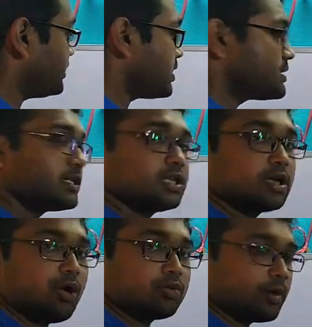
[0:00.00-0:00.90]

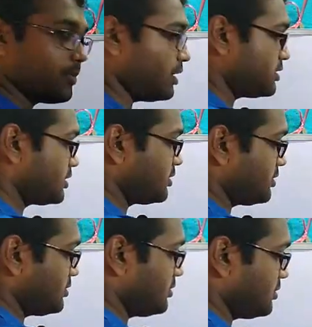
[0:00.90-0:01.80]
intersection counterpart,
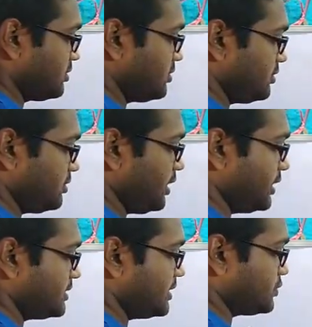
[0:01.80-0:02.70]
that is